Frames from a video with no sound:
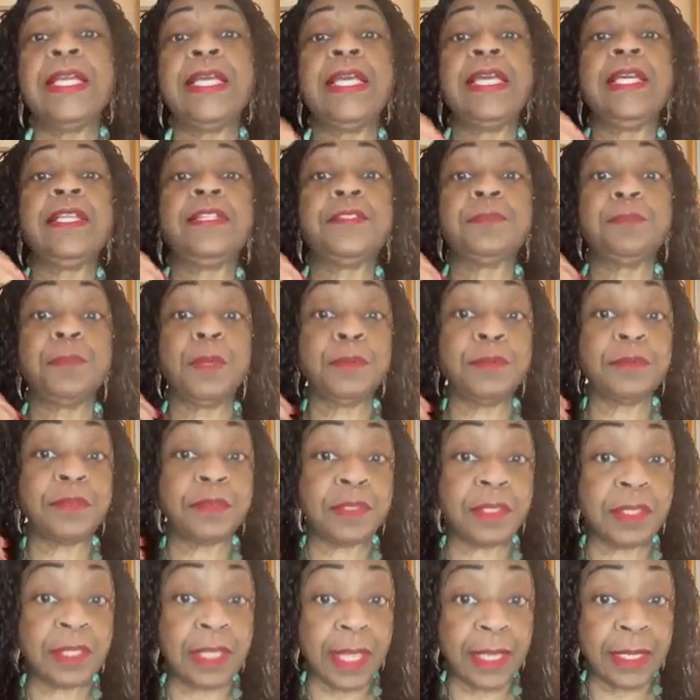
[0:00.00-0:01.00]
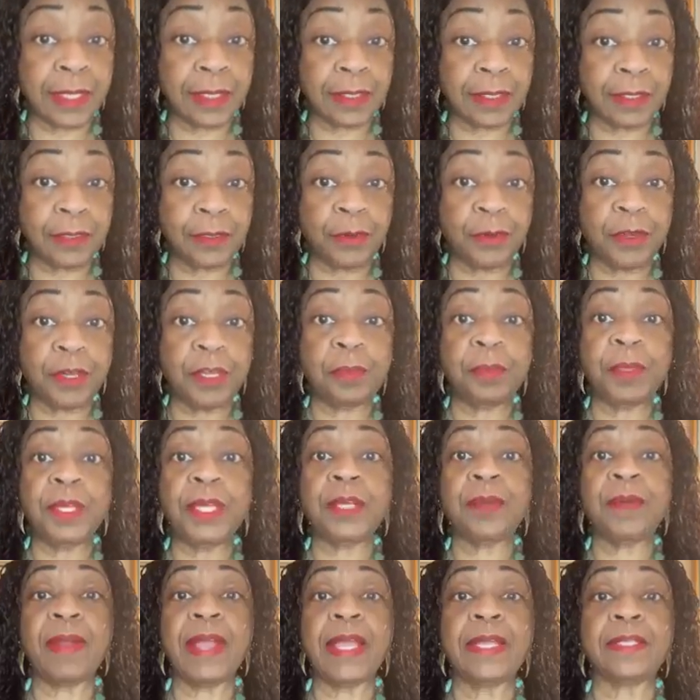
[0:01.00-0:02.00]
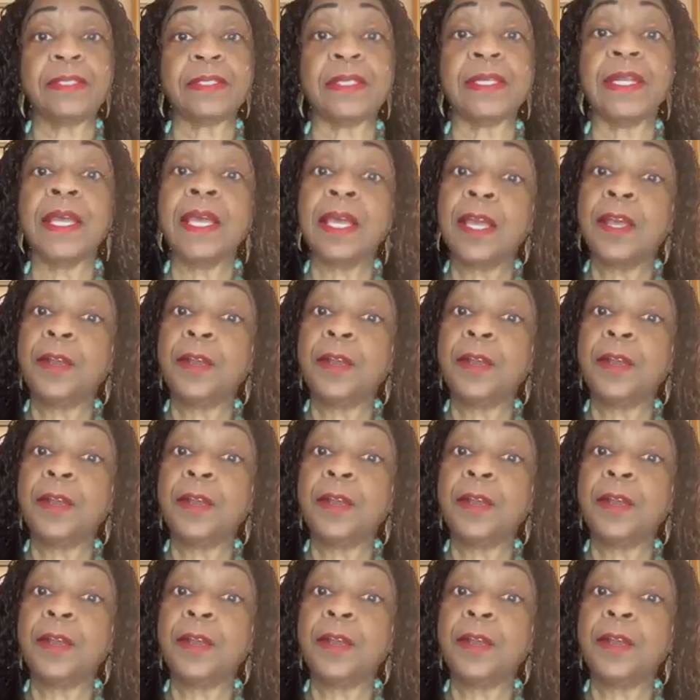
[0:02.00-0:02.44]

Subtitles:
it's most likely going to be granted.